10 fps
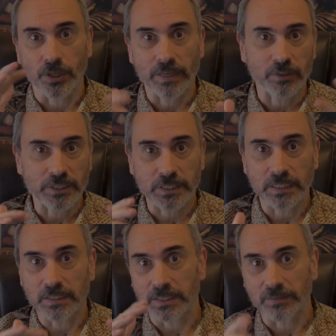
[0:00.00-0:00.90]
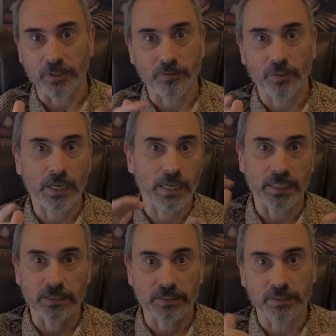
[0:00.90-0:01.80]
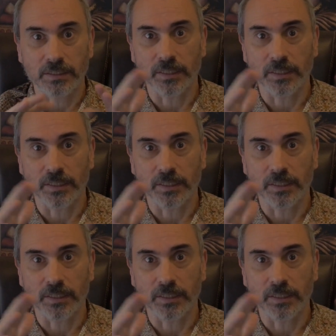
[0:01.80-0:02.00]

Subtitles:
every sentence, every phrase,